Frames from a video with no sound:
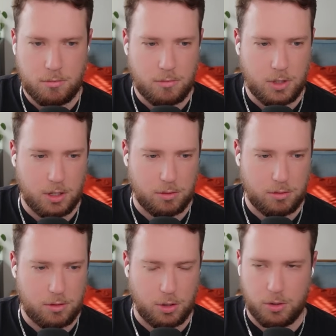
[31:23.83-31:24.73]
No,
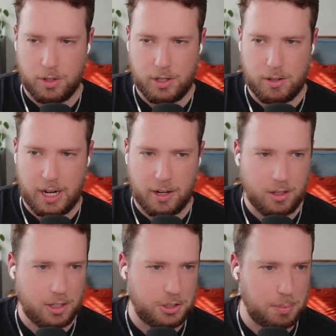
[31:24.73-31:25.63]
totally. Ty, I'll
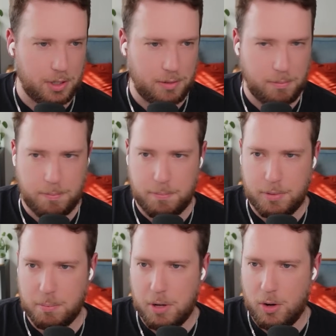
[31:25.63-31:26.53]
let you put
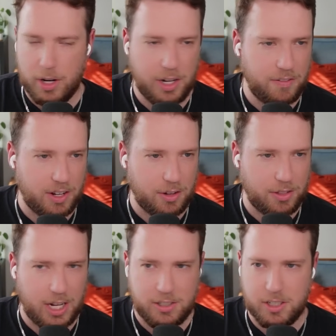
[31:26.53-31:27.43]
a bow on any final
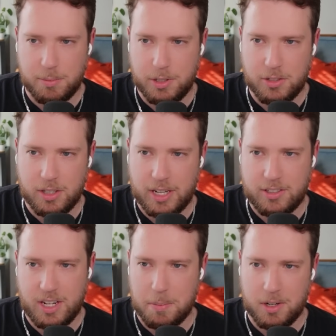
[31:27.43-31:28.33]
thoughts here. I've been using that
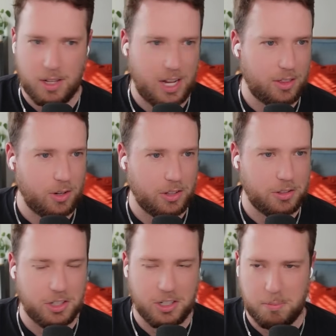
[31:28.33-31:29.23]
statement a lot throughout the
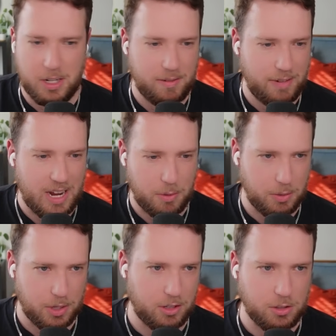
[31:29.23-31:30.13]
show, but yeah, what do
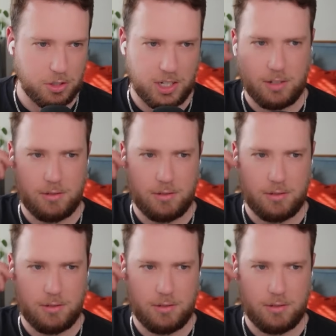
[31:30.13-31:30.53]
you want to close on?